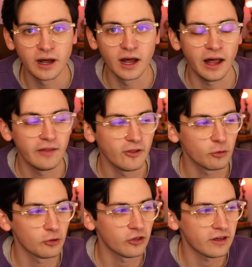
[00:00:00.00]
Uh,
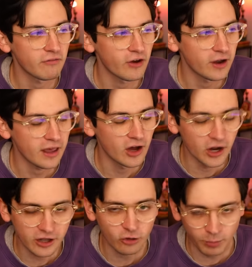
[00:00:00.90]
this was like a very
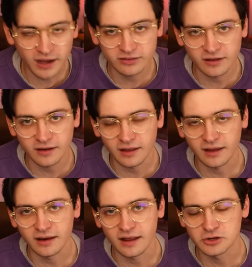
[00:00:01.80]
unexpected
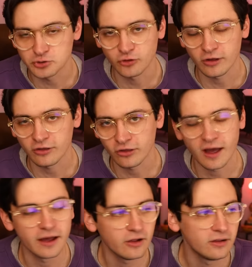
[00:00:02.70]
and interesting
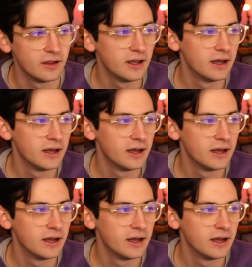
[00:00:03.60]
style,